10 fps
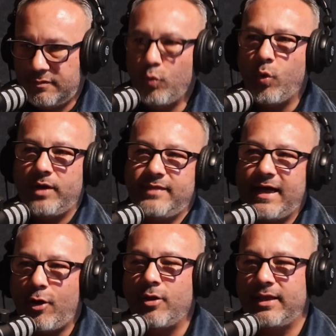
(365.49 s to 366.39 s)
when
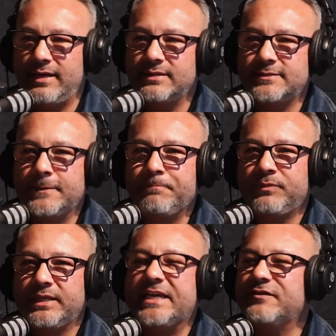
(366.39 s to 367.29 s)
that all ends
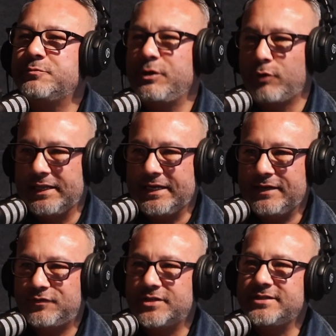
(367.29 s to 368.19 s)
gives me
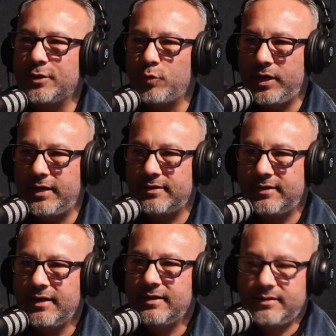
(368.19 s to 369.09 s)
relief to deal with,
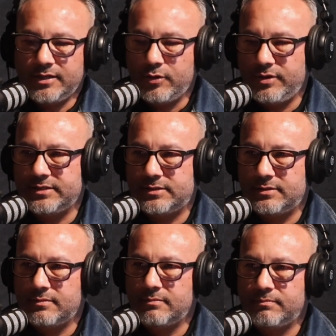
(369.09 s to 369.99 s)
this
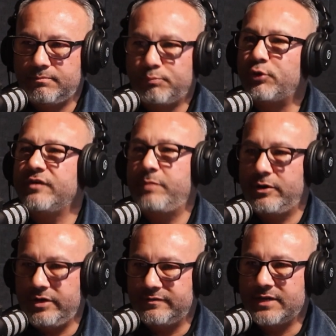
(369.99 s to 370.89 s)
brief
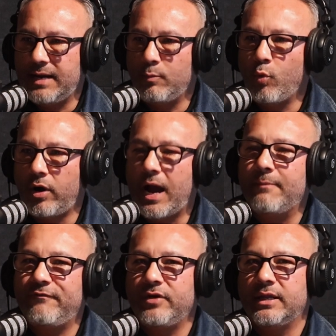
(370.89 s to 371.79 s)
period of time where
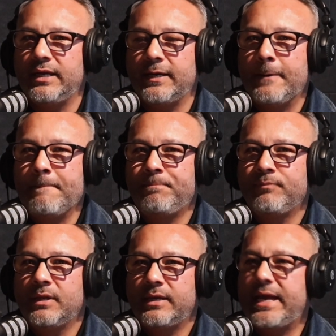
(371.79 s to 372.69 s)
I'm feeling
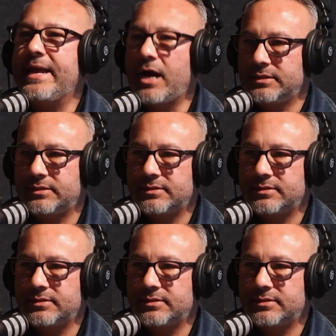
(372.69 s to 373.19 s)
chaos,